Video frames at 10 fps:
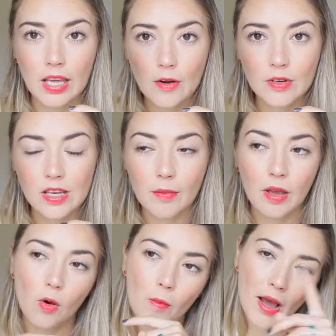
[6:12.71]
every time I
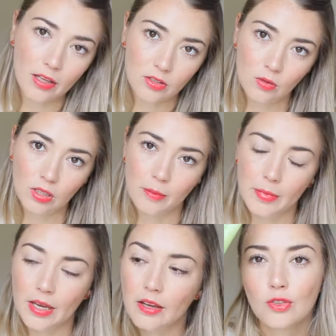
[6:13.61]
go back to
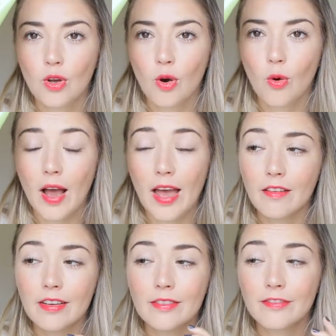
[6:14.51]
Colombia. So I
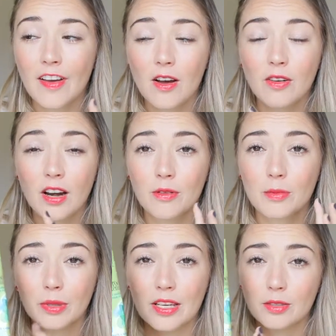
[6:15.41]
haven't found a
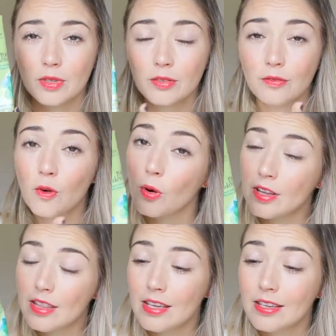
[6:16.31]
replacement
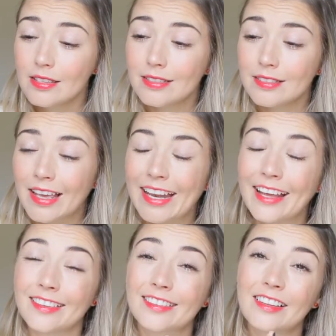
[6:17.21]
for this, and
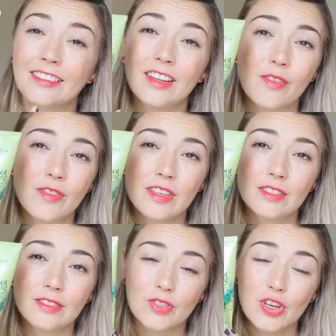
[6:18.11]
I still love
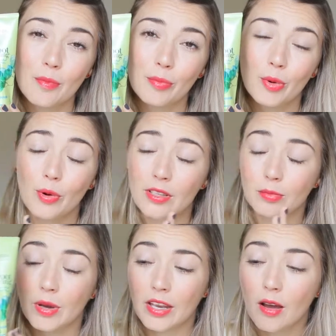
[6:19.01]
this shampoo. It's
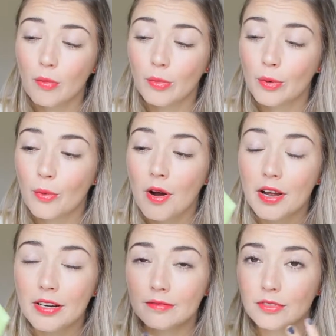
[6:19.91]
my
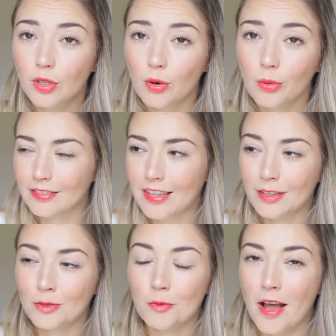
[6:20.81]
#1, so
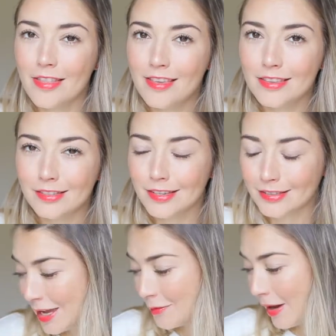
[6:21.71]
that's why this
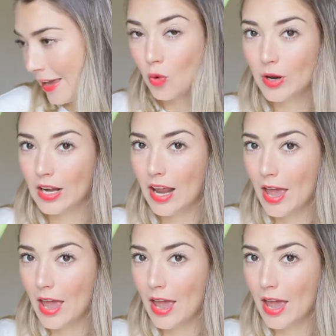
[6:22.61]
is in my current